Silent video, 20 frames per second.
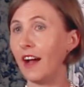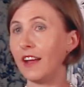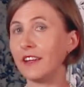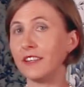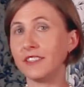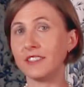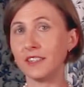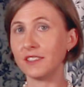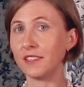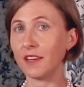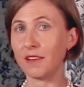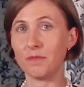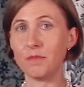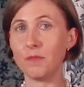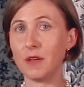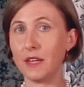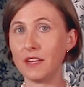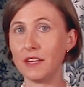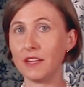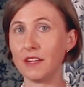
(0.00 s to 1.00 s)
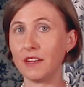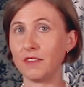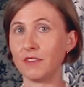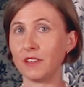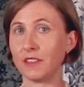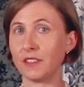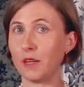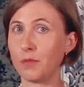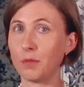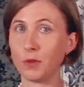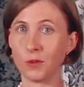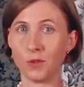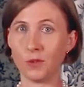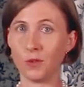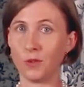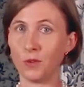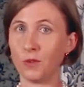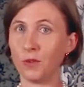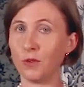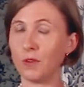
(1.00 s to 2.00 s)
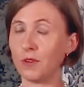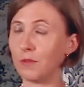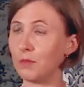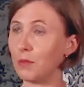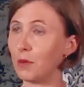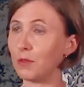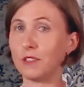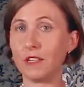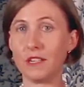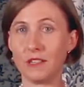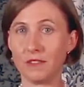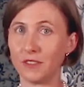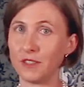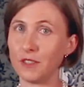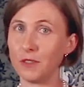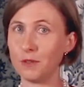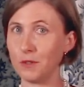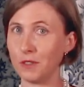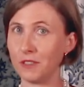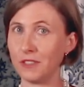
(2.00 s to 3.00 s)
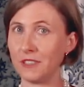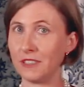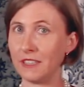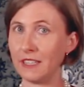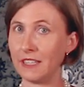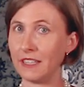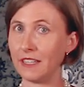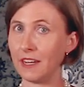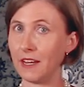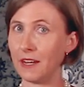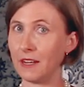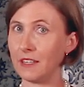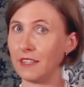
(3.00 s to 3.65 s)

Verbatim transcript: it does have many of the typical motifs that you would see